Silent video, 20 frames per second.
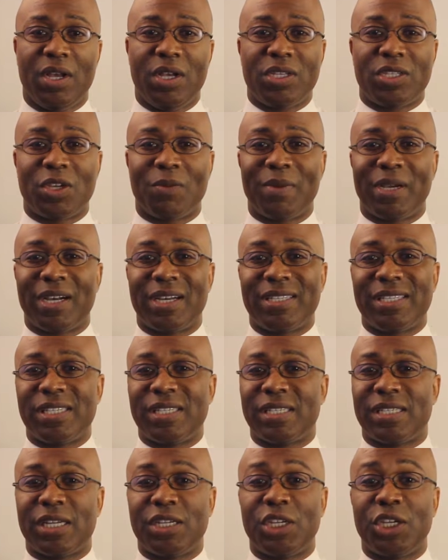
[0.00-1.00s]
So because this
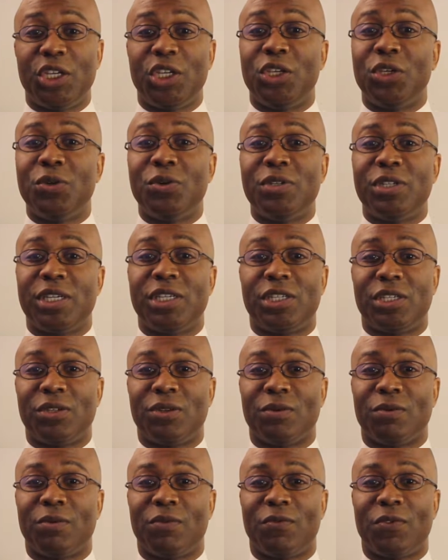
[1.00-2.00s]
is such a huge
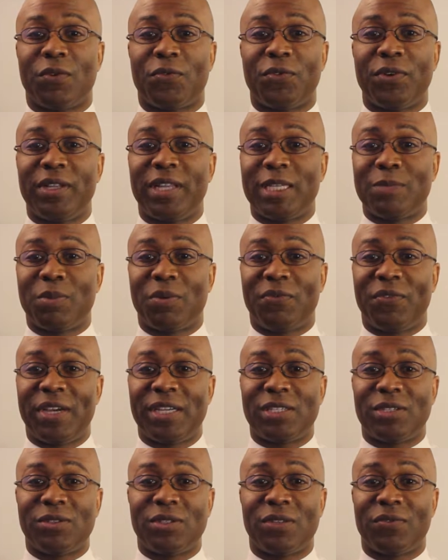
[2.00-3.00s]
issue for freelance
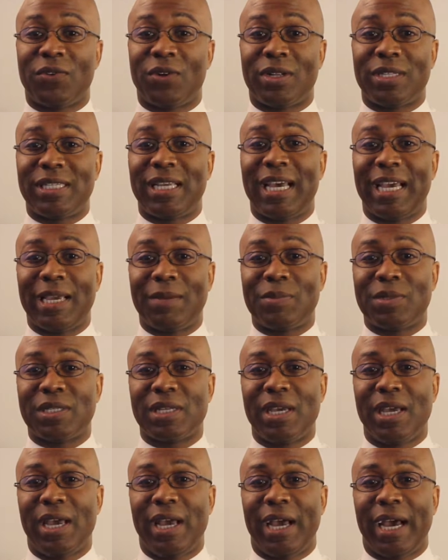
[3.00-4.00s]
professionals of all types,
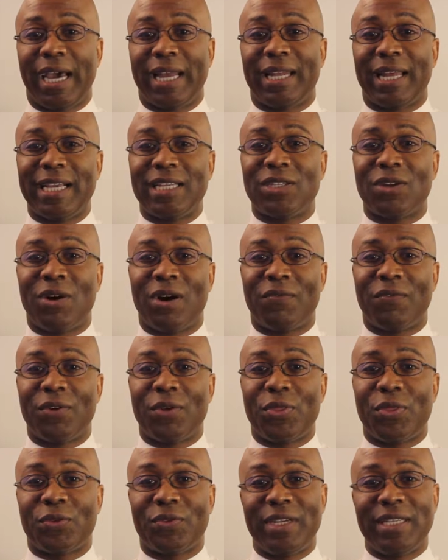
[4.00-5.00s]
I'd like to offer
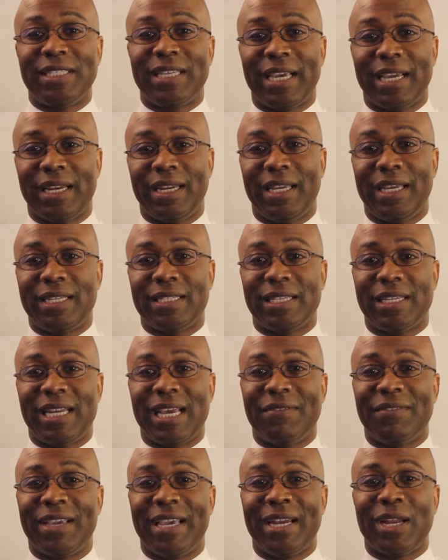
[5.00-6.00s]
3 techniques to
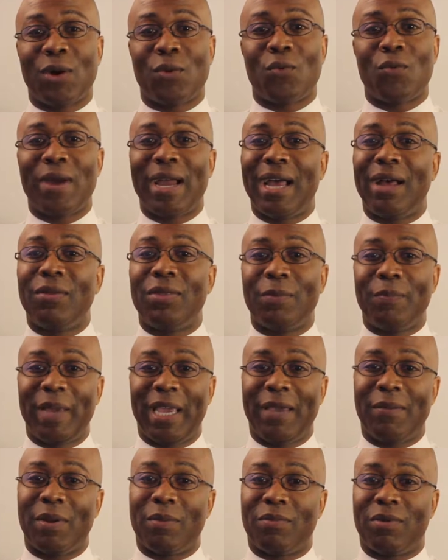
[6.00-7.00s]
navigate around the
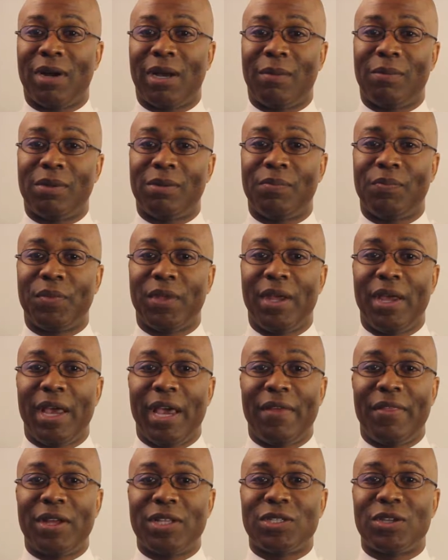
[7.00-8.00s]
payment problem,
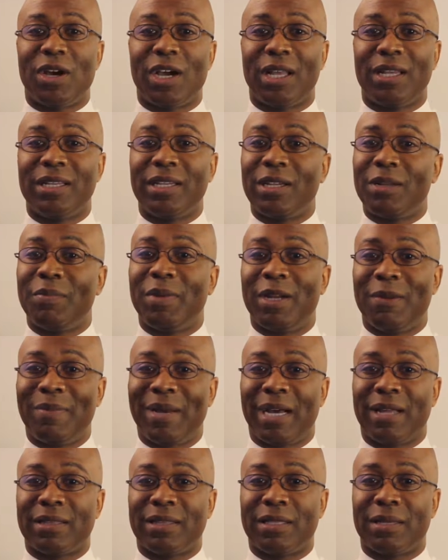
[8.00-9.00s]
and then talk a little bit
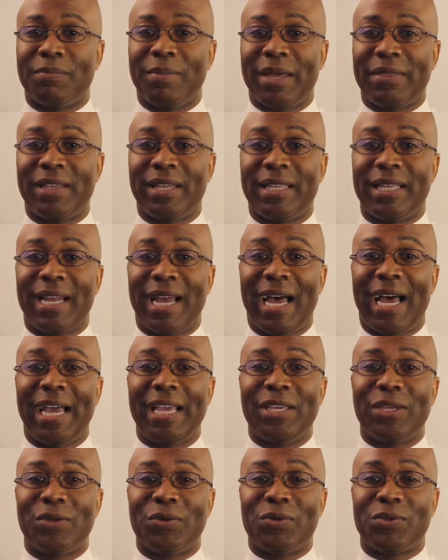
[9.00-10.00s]
about the method that I
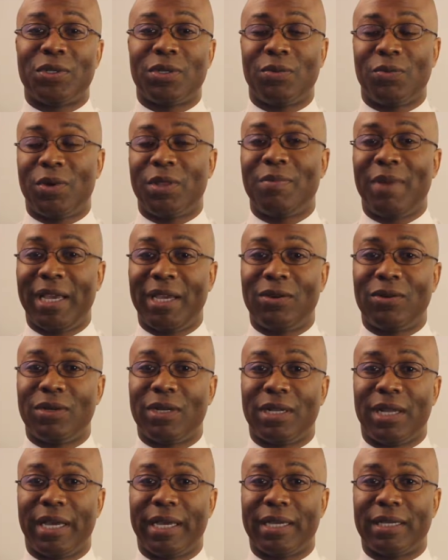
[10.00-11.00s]
use with my own
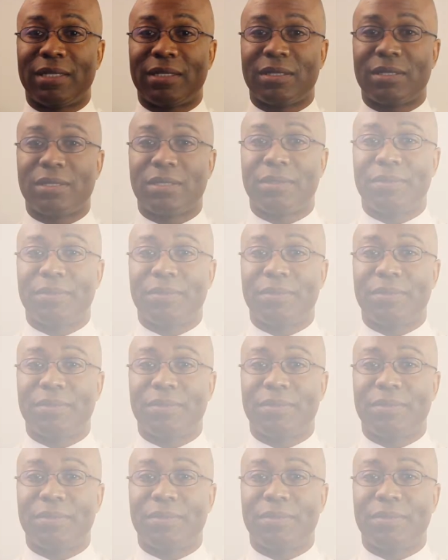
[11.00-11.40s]
clients.